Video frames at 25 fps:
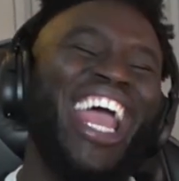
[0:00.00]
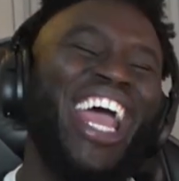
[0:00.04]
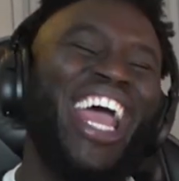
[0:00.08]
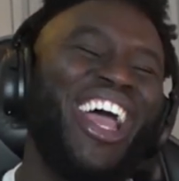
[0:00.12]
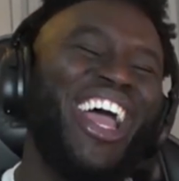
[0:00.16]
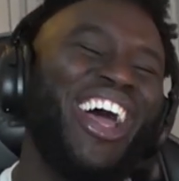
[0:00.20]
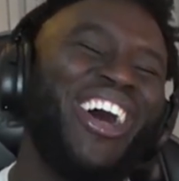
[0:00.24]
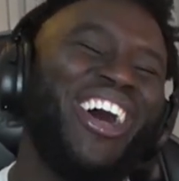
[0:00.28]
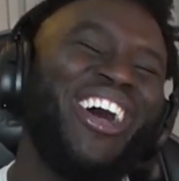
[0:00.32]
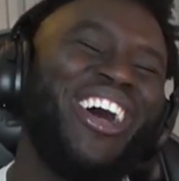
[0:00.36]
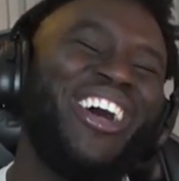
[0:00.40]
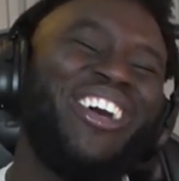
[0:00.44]

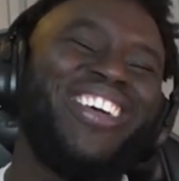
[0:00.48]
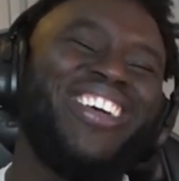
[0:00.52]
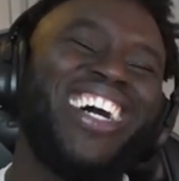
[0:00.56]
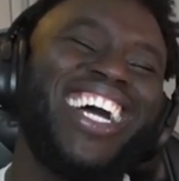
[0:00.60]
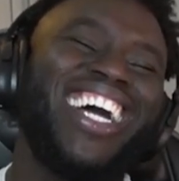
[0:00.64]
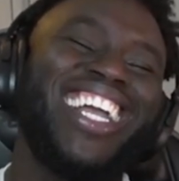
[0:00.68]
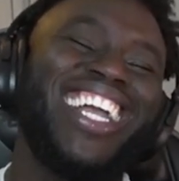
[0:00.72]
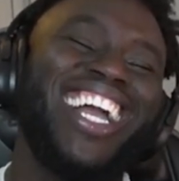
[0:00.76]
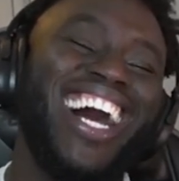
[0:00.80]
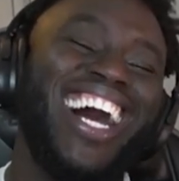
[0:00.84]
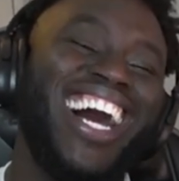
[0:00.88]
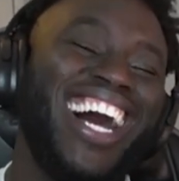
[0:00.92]
Oh my
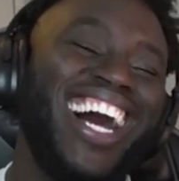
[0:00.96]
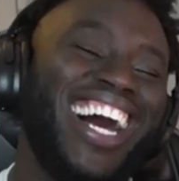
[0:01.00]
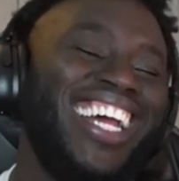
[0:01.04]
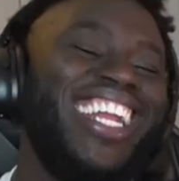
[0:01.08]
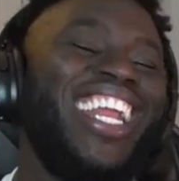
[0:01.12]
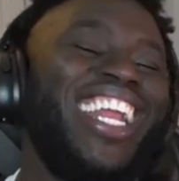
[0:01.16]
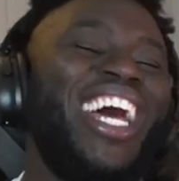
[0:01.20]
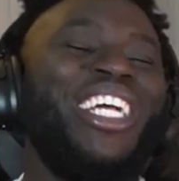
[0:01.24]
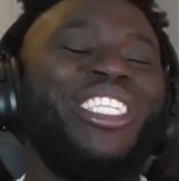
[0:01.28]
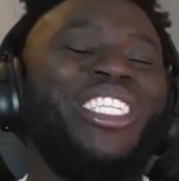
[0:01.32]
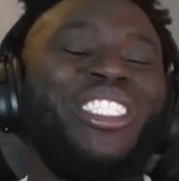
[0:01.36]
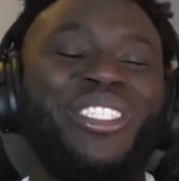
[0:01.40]
god,
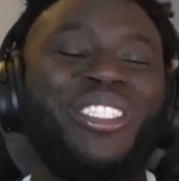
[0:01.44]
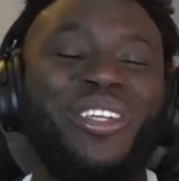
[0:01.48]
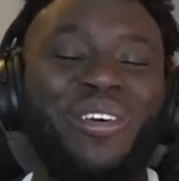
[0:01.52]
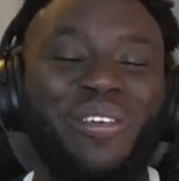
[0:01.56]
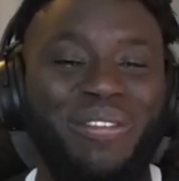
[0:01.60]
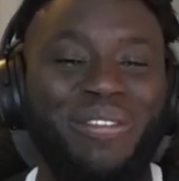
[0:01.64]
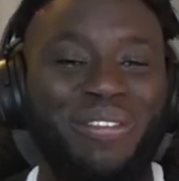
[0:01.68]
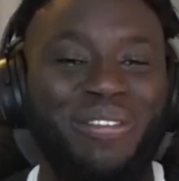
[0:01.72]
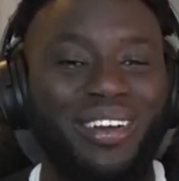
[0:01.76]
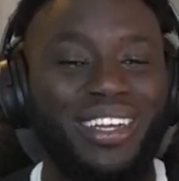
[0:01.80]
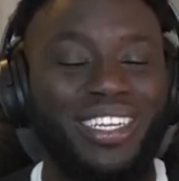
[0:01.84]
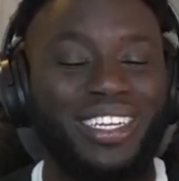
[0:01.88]
that's so
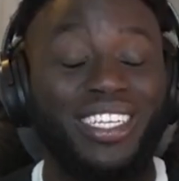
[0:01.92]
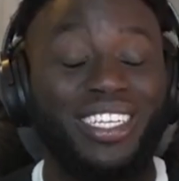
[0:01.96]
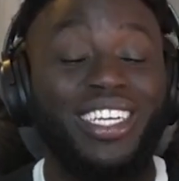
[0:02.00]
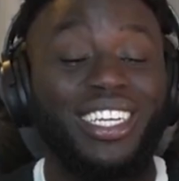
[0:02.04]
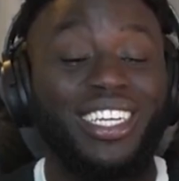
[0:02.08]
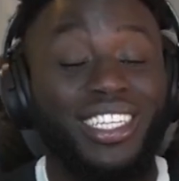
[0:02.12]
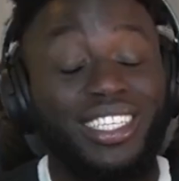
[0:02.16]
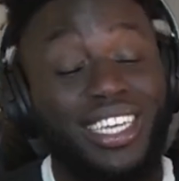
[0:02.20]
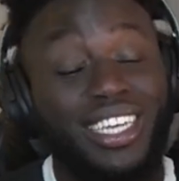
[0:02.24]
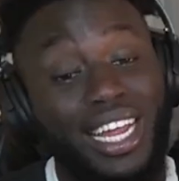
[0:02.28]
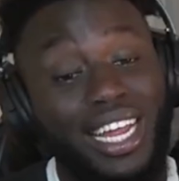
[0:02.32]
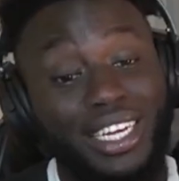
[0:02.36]
funny.
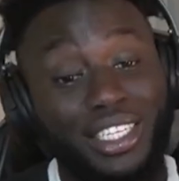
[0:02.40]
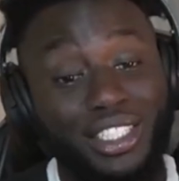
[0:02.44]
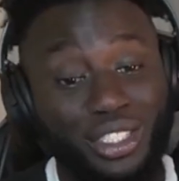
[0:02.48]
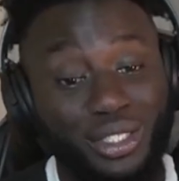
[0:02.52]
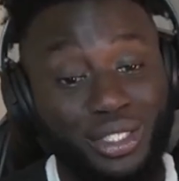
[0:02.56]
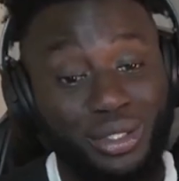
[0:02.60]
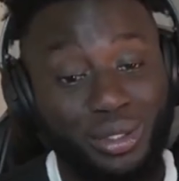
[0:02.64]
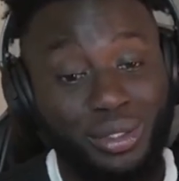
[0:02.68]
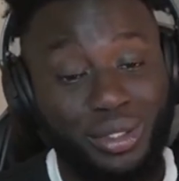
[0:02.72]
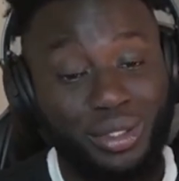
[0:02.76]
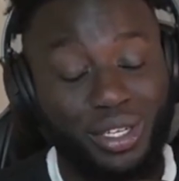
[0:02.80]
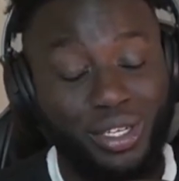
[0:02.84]
That is
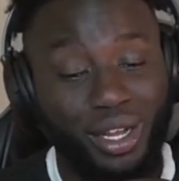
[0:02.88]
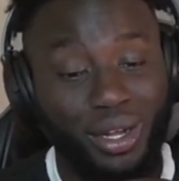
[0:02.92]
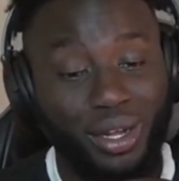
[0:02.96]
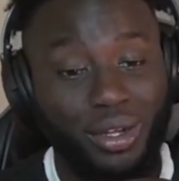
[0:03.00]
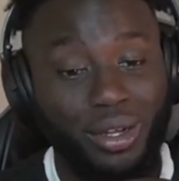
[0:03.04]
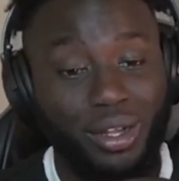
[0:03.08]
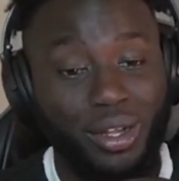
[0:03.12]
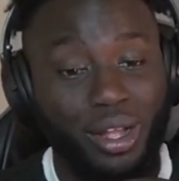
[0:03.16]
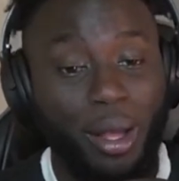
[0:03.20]
true though.